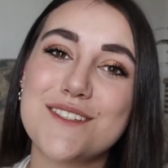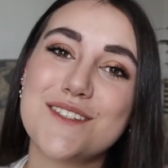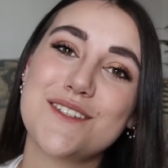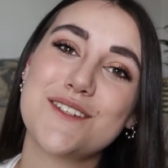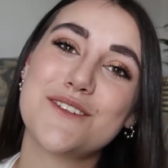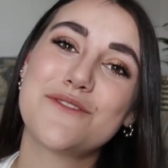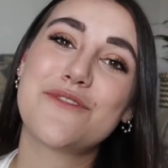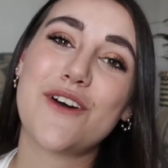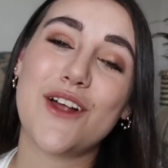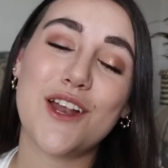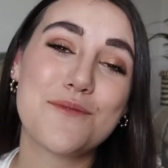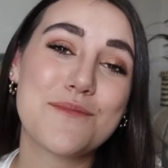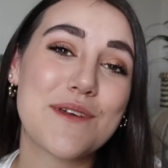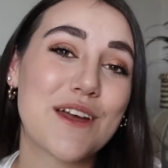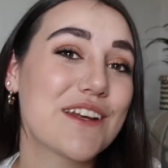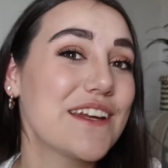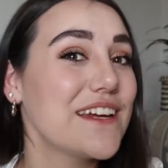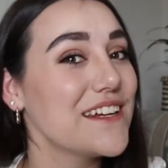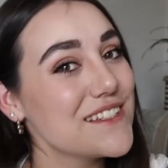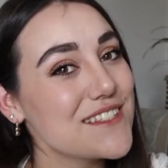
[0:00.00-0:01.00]
to follow me
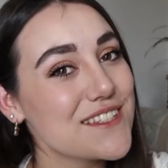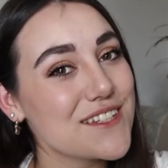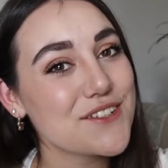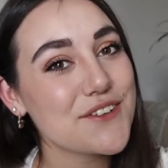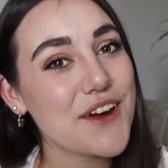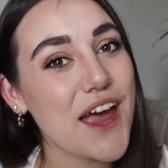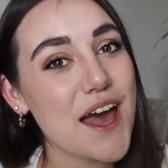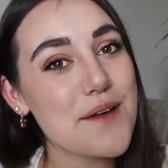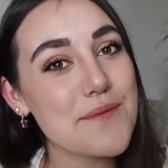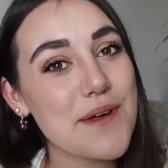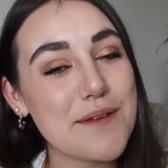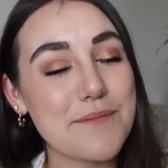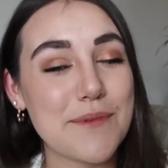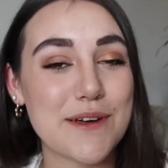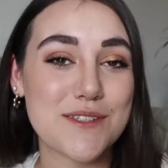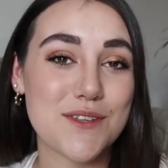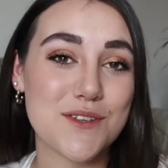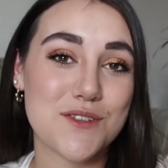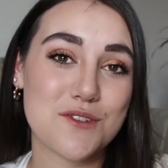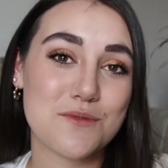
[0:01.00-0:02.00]
on Instagram and
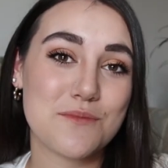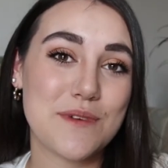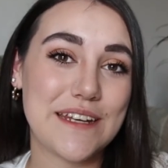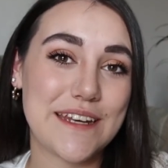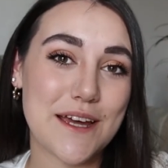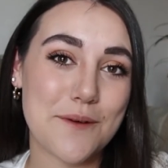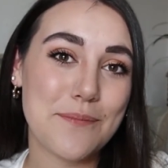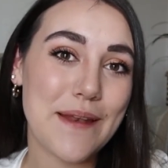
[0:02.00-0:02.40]
my social media